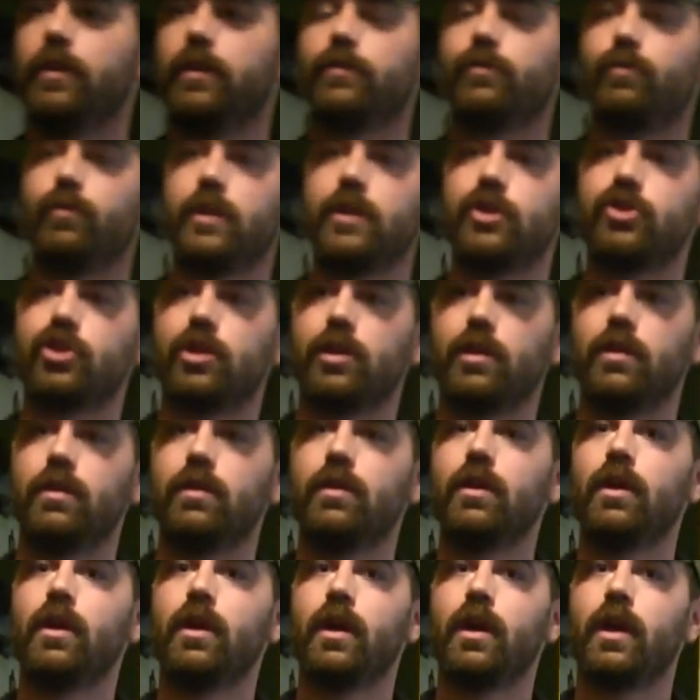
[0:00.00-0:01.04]
in this region
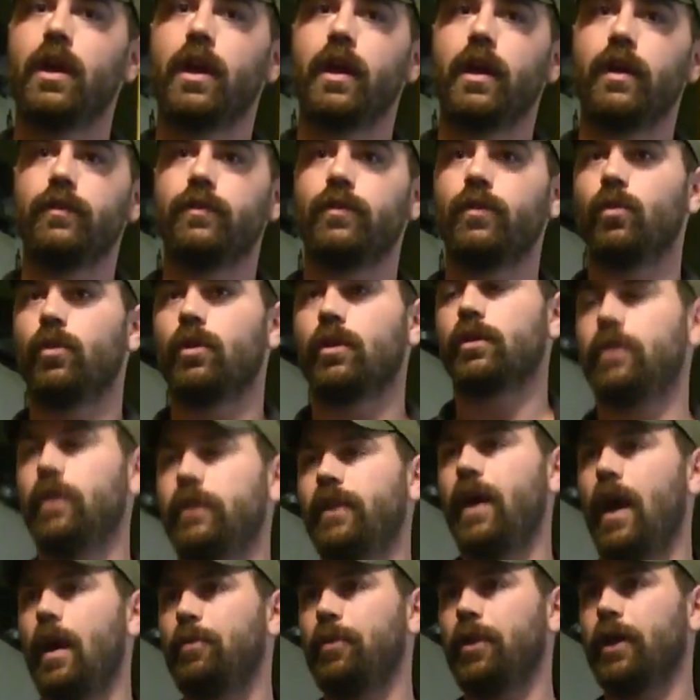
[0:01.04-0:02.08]
is the work
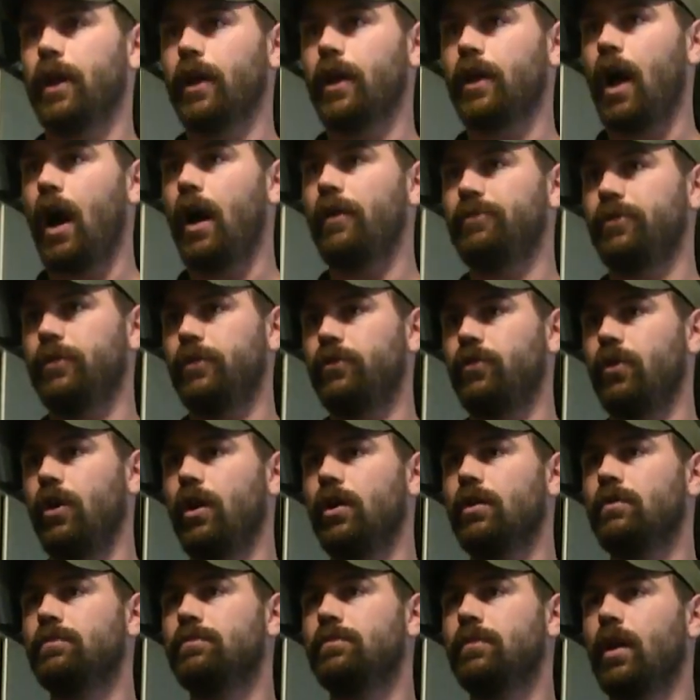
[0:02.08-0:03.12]
that's happening at Coffee
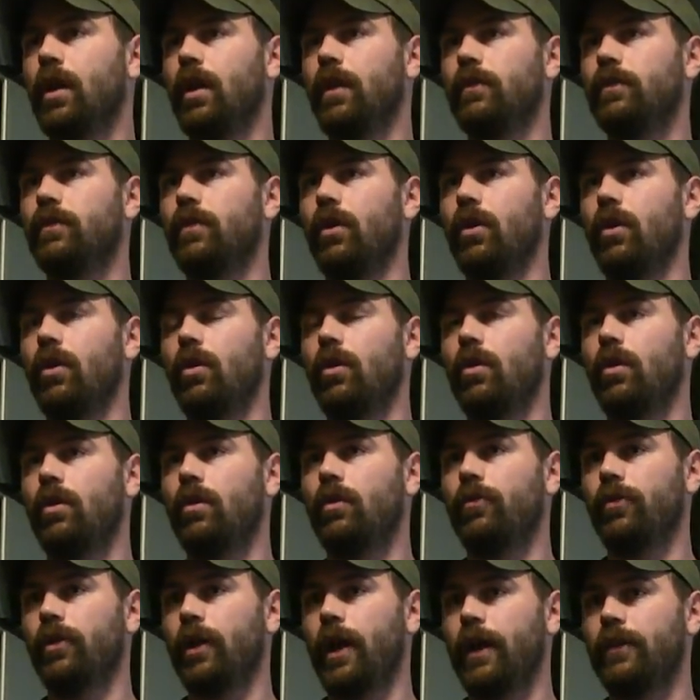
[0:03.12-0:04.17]
Strong. And so,
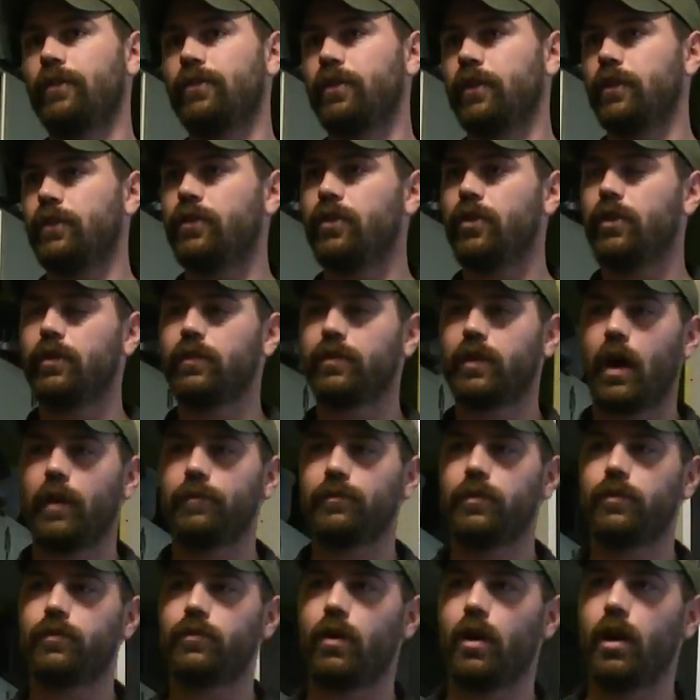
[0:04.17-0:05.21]
over the last six years,
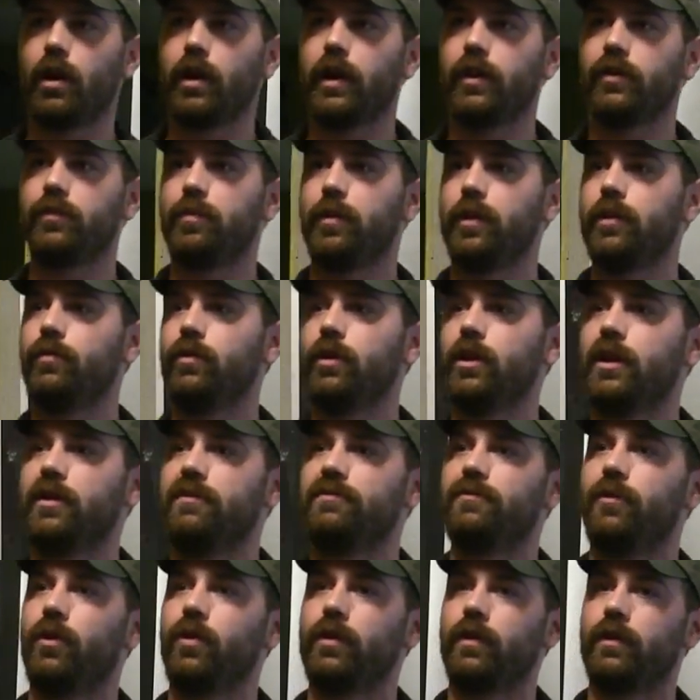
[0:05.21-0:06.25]
Coffee Strong has been really
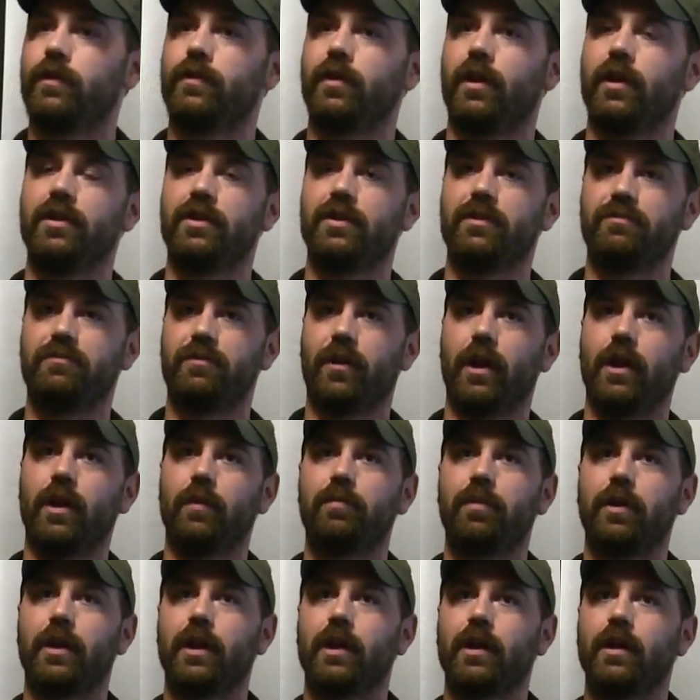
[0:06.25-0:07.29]
focused on
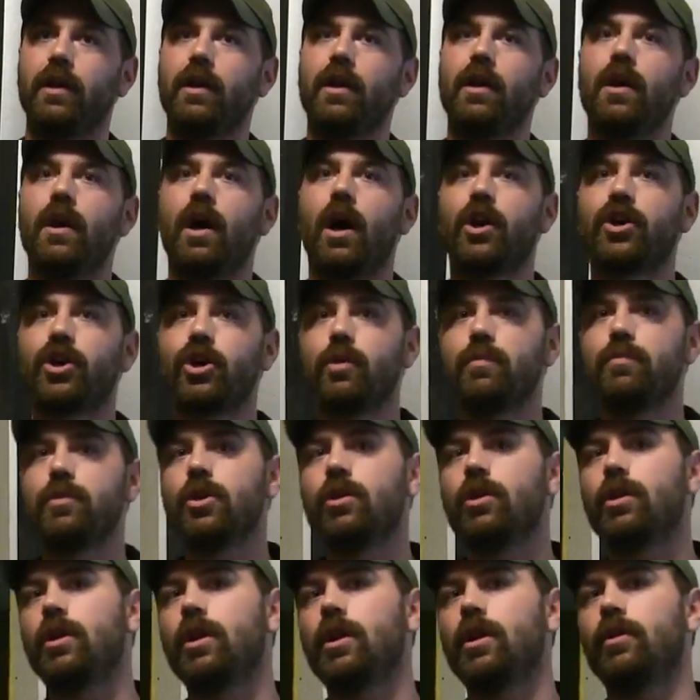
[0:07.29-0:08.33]
developing a
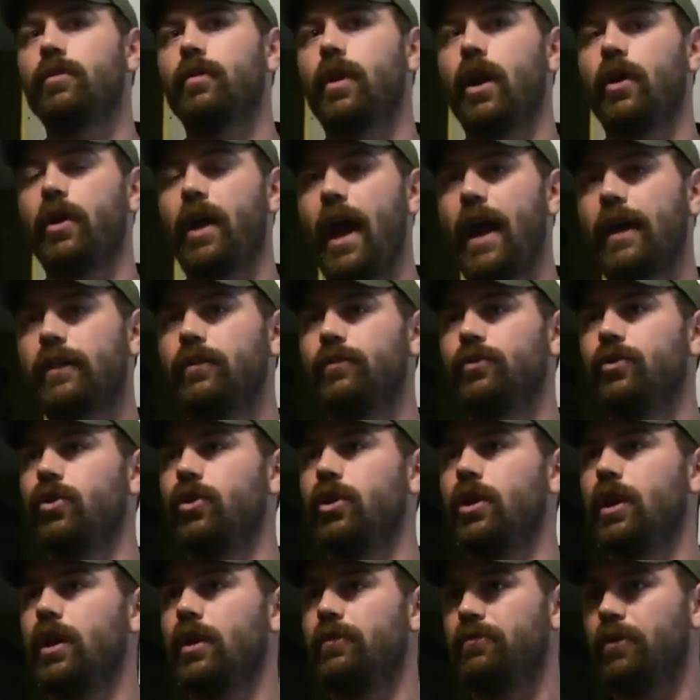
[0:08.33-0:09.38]
community around active
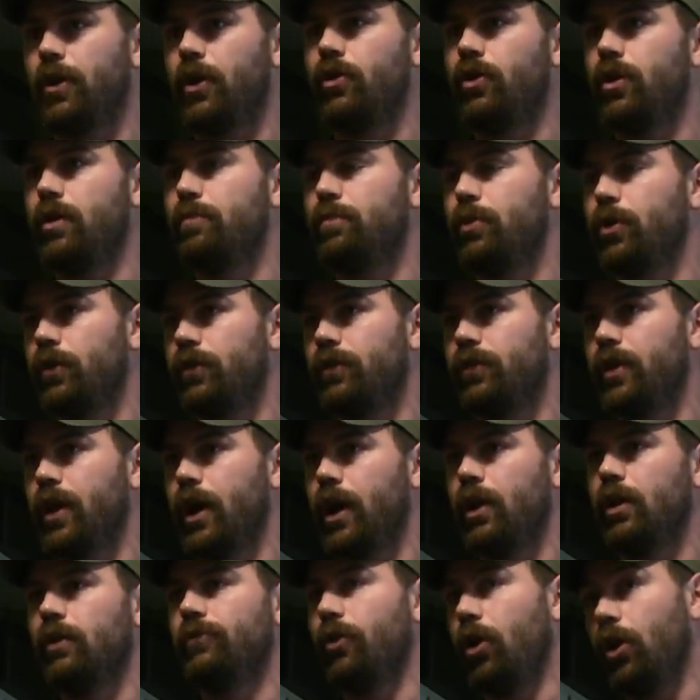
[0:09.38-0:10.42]
duty and veteran
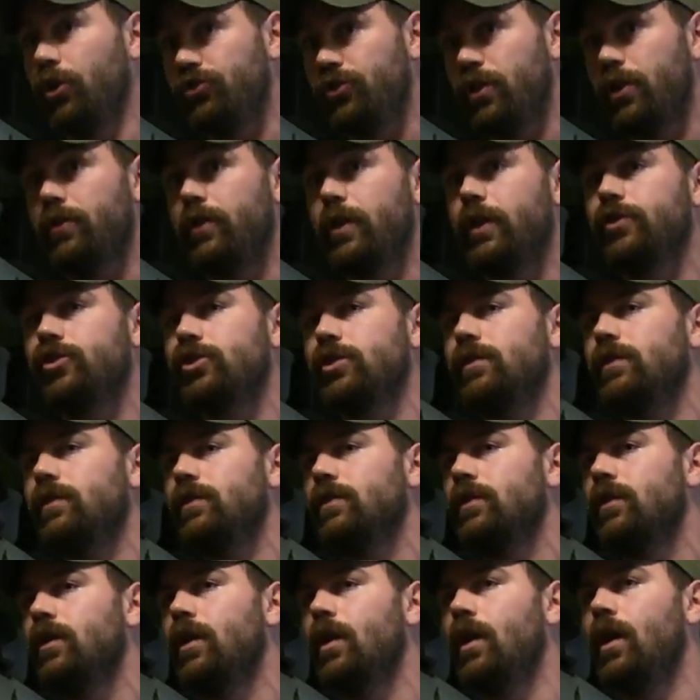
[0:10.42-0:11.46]
personnel of all
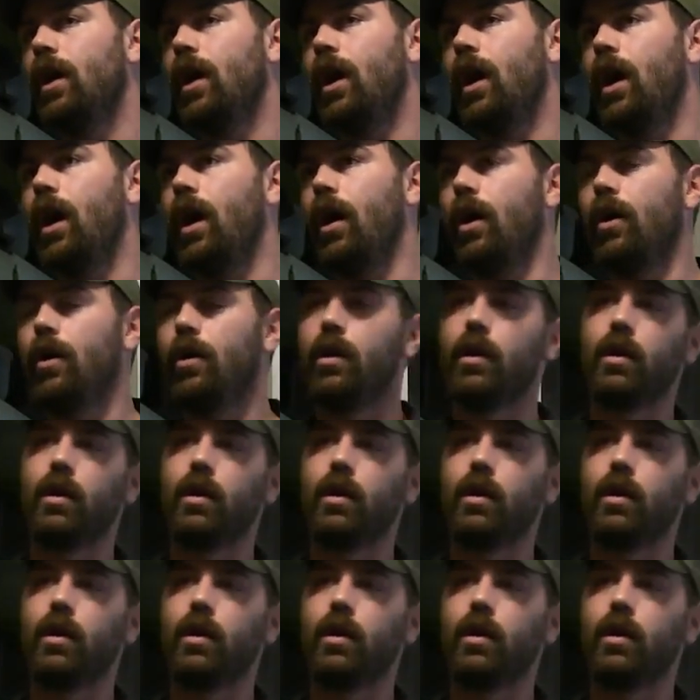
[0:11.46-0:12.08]
generations uh,